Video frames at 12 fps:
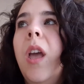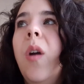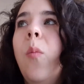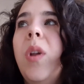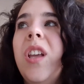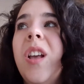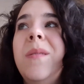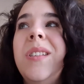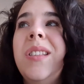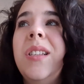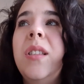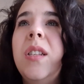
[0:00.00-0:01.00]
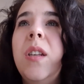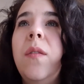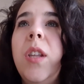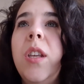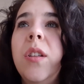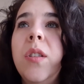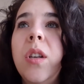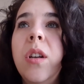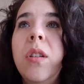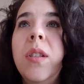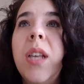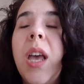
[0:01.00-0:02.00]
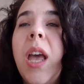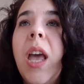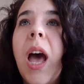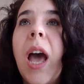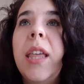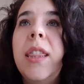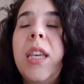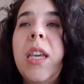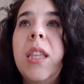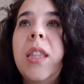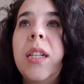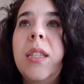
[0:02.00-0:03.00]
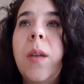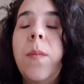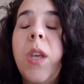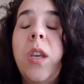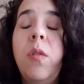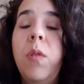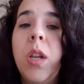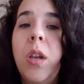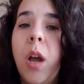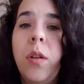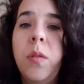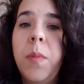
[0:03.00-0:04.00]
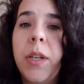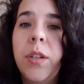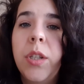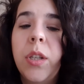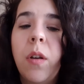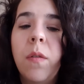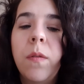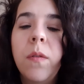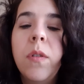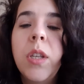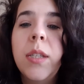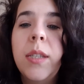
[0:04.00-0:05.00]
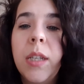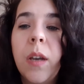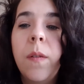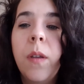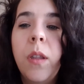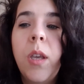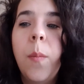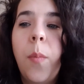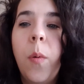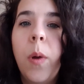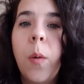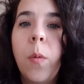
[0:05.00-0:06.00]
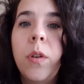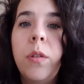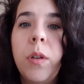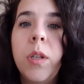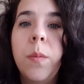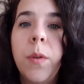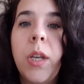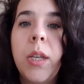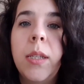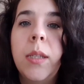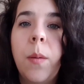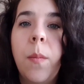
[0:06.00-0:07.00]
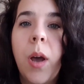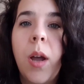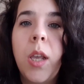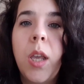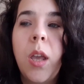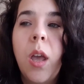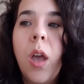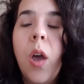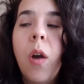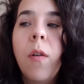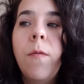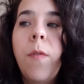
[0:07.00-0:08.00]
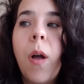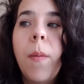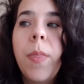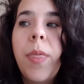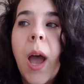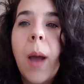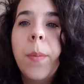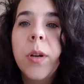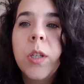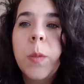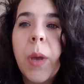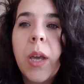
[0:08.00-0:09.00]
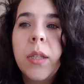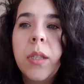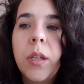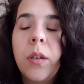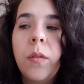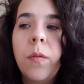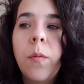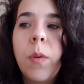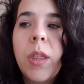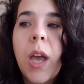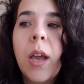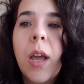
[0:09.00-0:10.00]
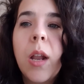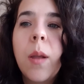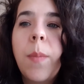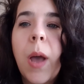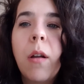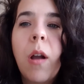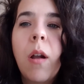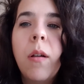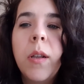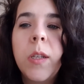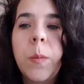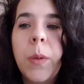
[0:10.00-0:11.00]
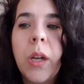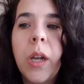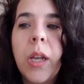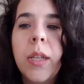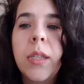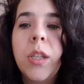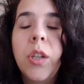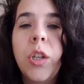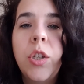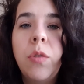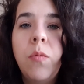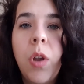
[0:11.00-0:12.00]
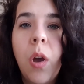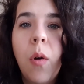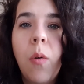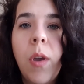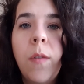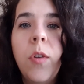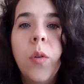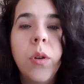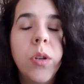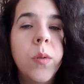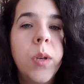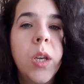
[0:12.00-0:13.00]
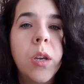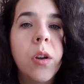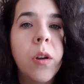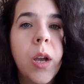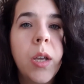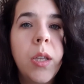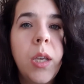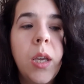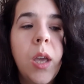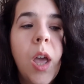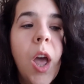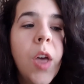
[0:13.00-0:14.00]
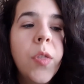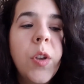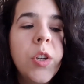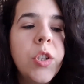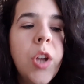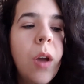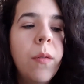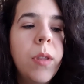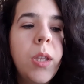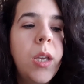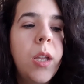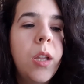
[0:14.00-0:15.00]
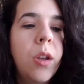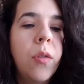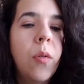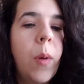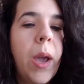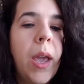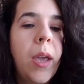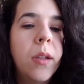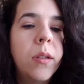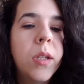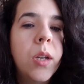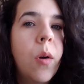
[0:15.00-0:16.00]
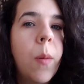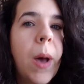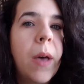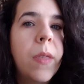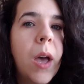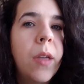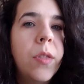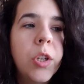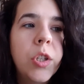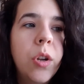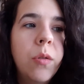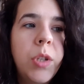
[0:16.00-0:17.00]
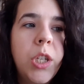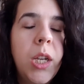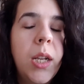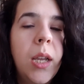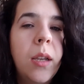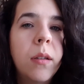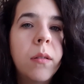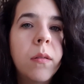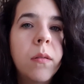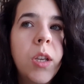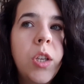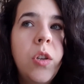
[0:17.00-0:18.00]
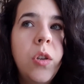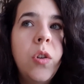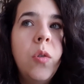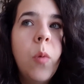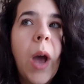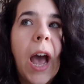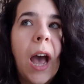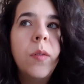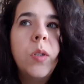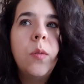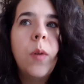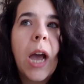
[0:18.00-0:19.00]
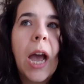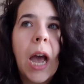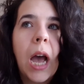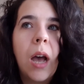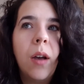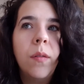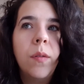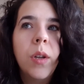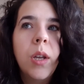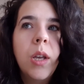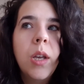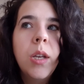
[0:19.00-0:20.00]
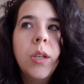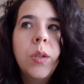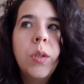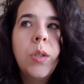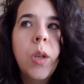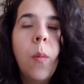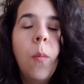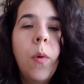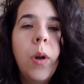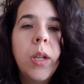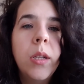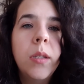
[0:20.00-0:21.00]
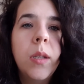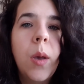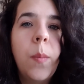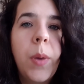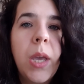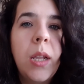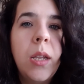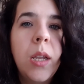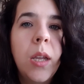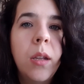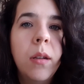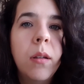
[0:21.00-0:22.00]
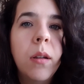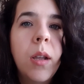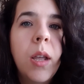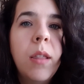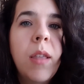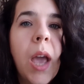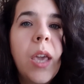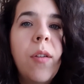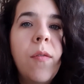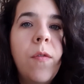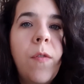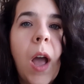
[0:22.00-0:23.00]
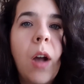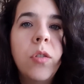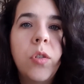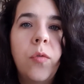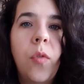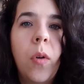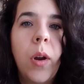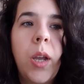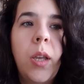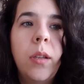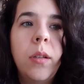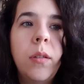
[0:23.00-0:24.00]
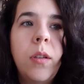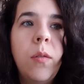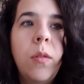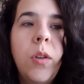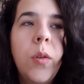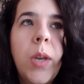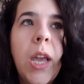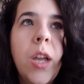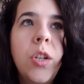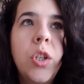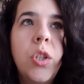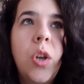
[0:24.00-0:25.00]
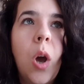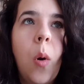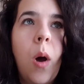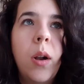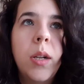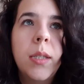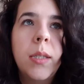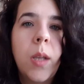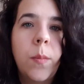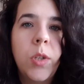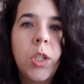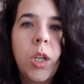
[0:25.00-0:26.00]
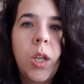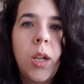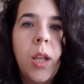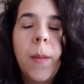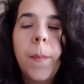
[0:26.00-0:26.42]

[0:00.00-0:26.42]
When it comes to sensitivity concerns, I think that's something you cannot do by yourself. It's definitely a point where you need to bring in somebody from that perspective with that kind of background and experience to let you know if you are doing it correctly. There's not really any other way to go about that. There's no cheating. Like, you have to have someone's opinion that can vouch for it. You can't just go on assumption.